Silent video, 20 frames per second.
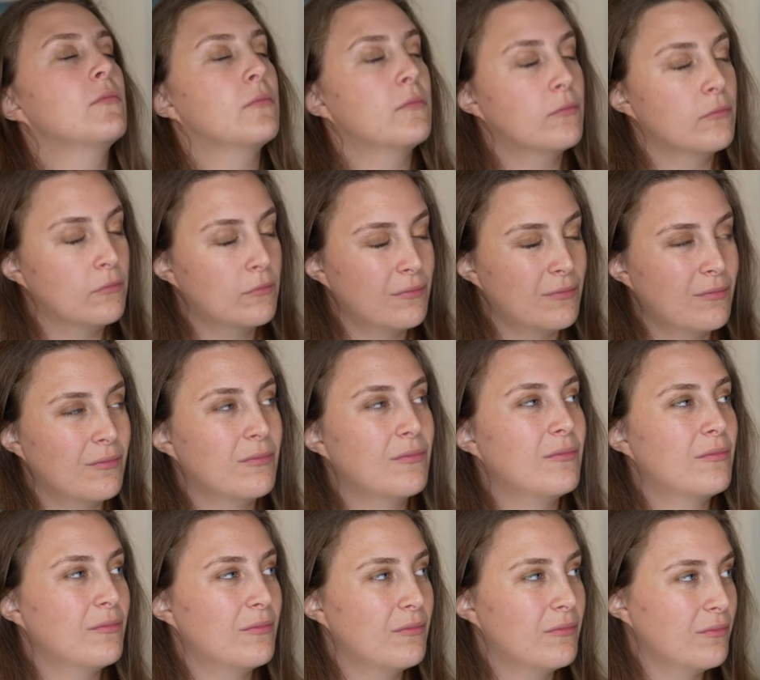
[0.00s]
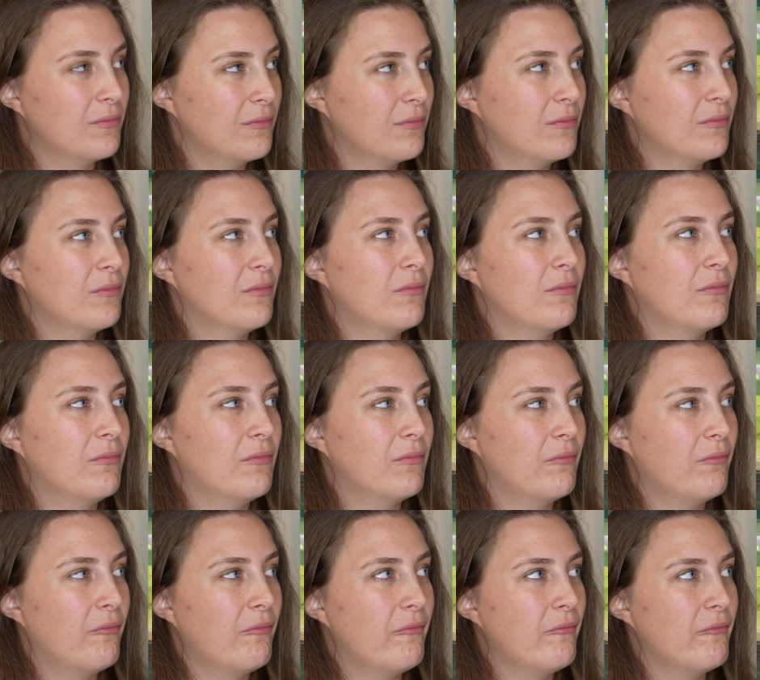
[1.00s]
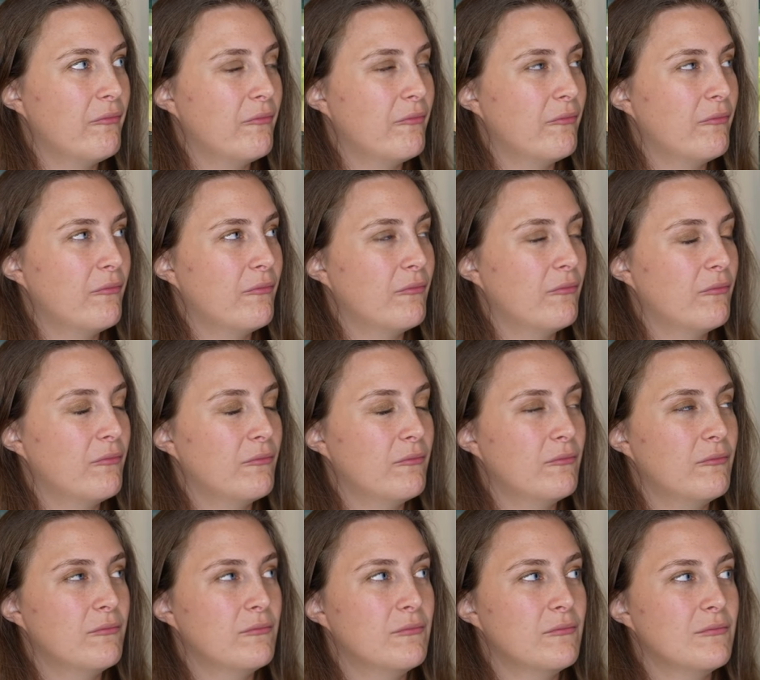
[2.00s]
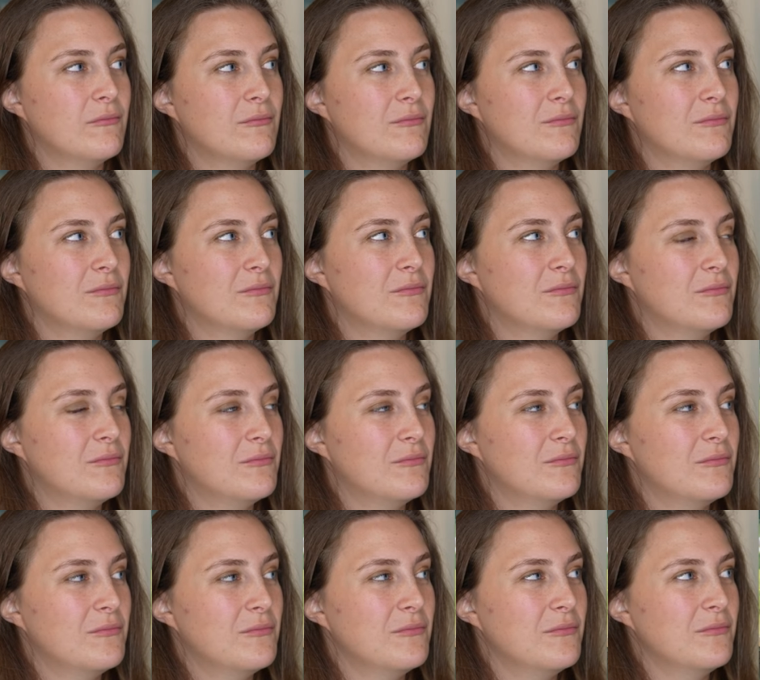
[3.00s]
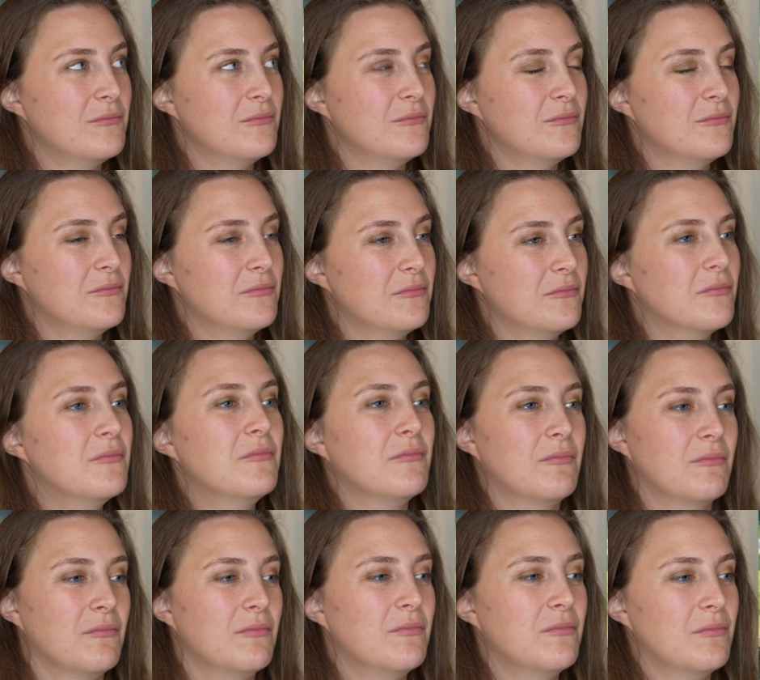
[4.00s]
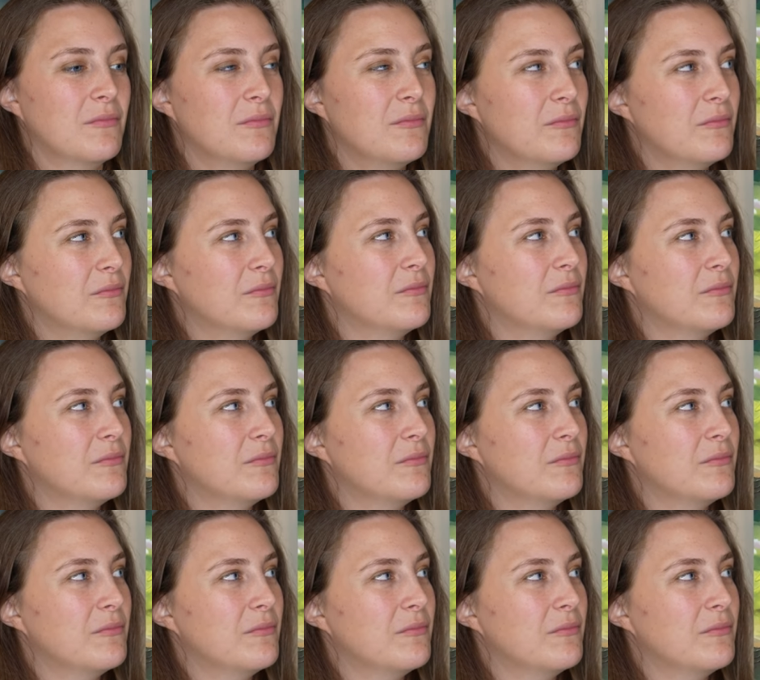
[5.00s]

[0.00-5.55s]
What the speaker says: This person isn't speaking.